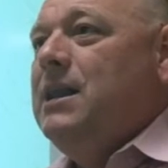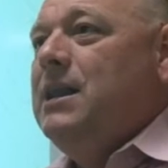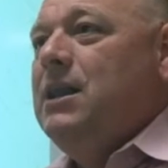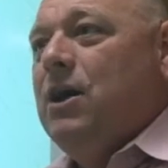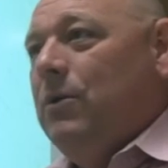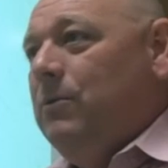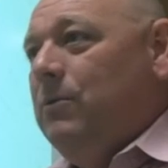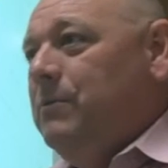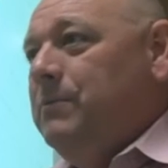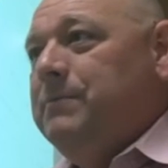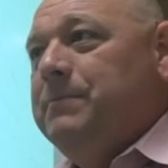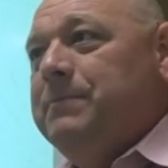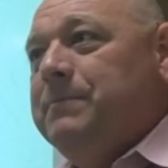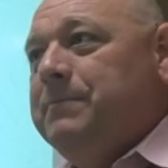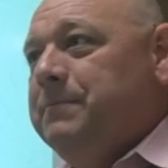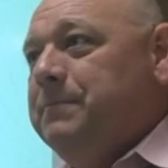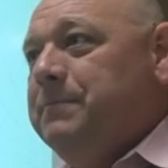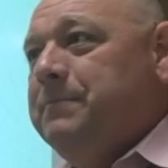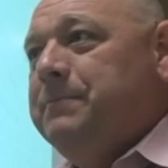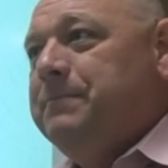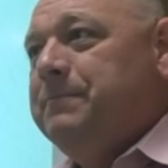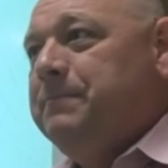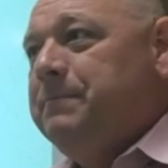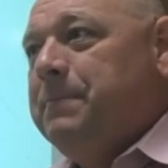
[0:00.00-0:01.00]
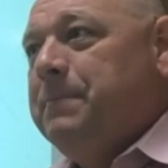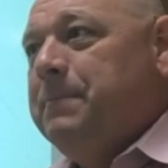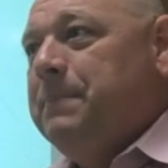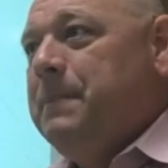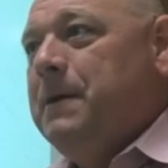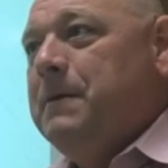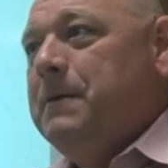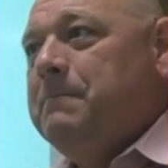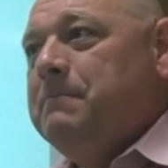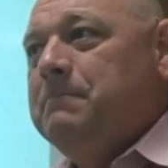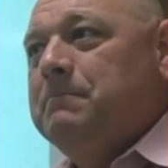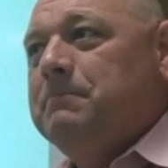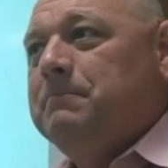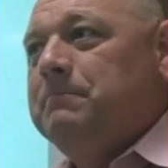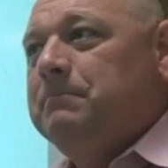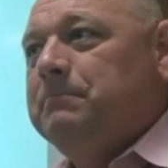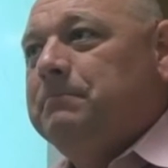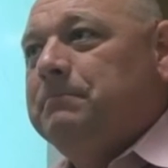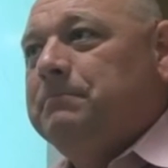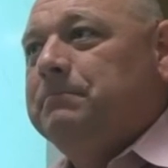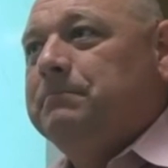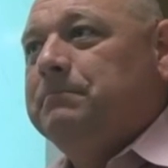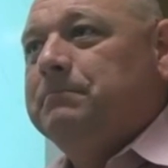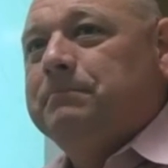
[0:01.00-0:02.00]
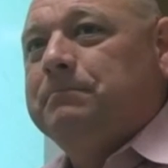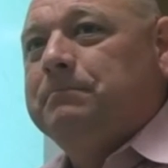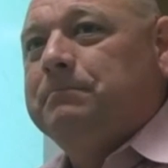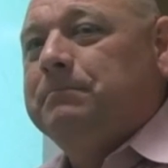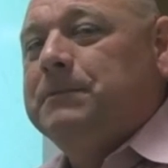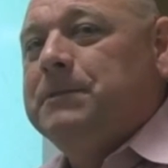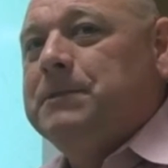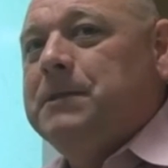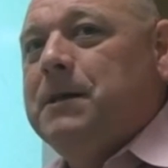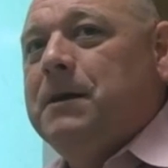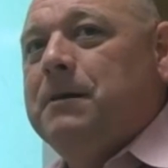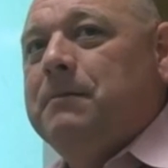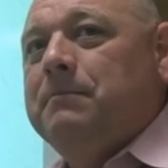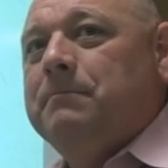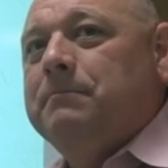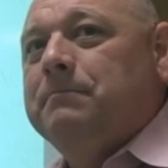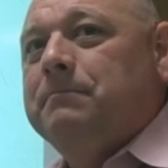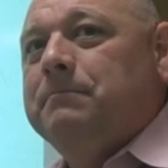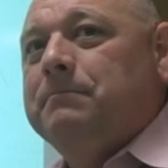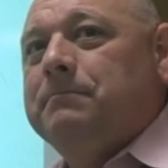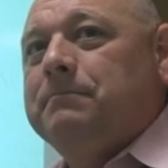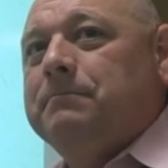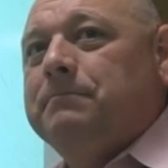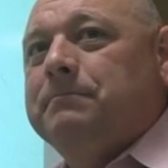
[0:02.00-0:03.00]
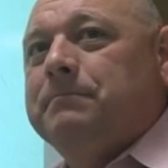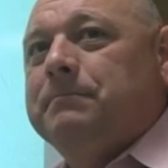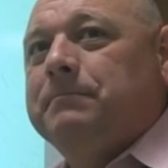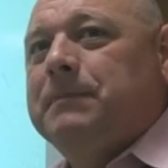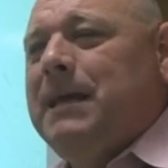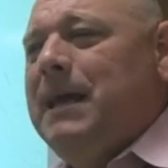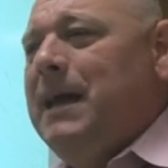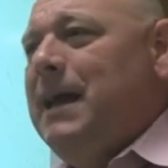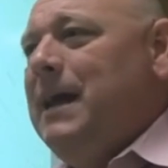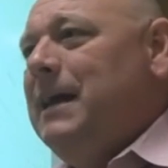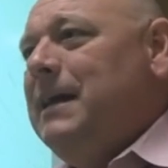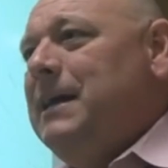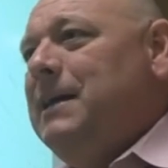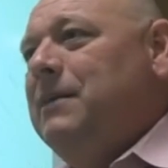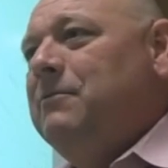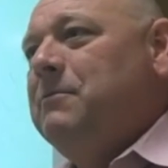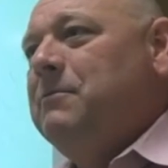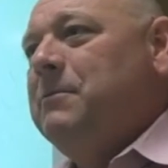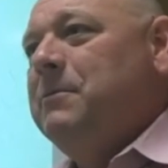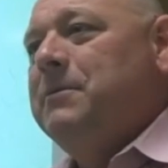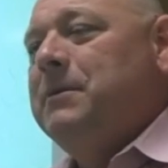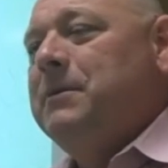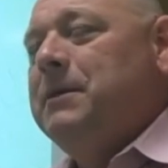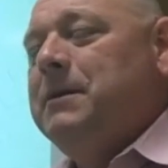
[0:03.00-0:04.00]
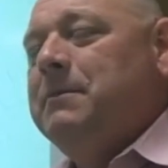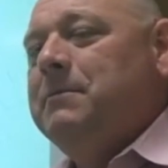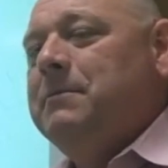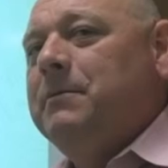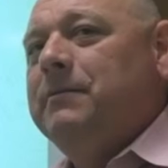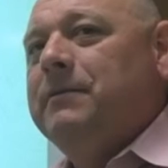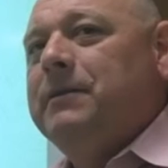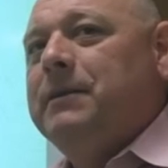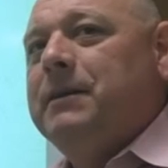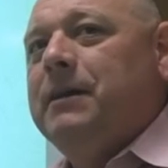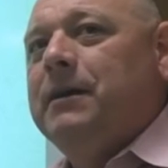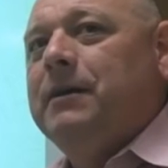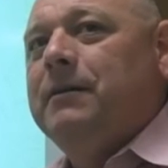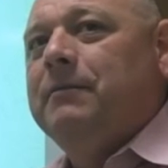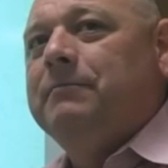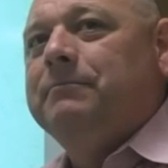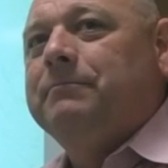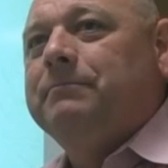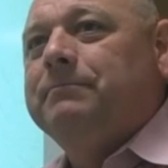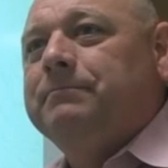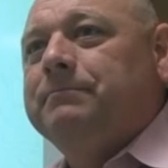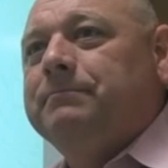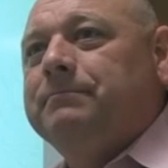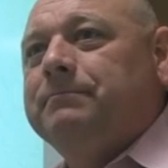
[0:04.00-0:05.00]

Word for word: No. No. It's not. Yeah, I can't remember the name of it now.